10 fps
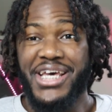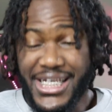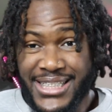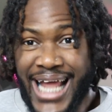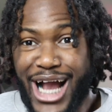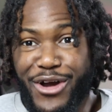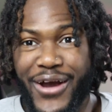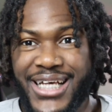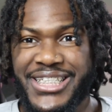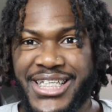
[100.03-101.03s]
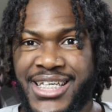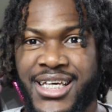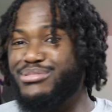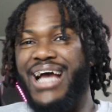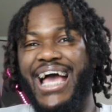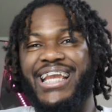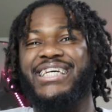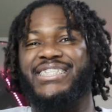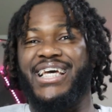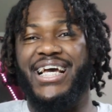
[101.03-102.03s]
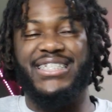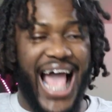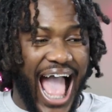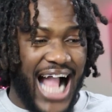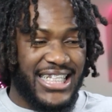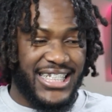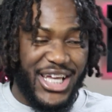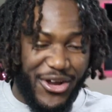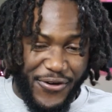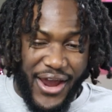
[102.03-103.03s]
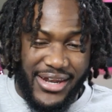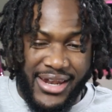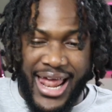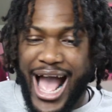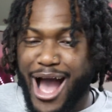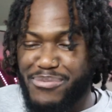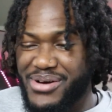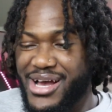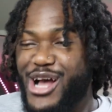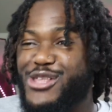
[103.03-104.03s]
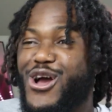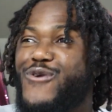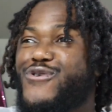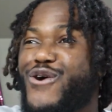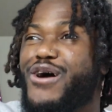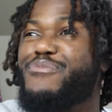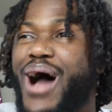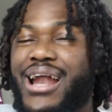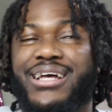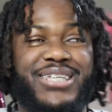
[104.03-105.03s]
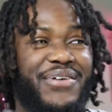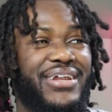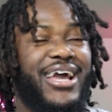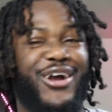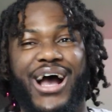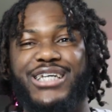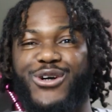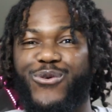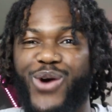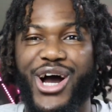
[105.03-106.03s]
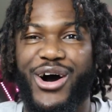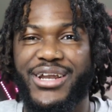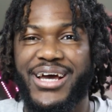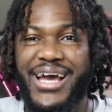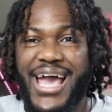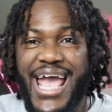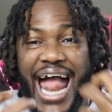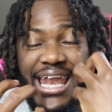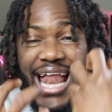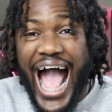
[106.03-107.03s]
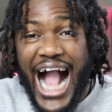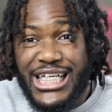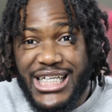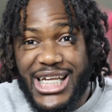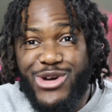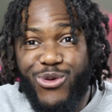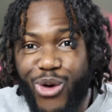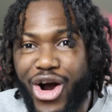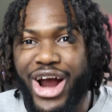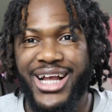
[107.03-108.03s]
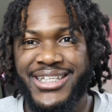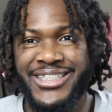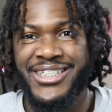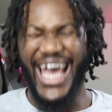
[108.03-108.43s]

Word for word: Isn't that crazy? Them Chinese niggas actually created an app to ruin productivity across the world and it actually worked.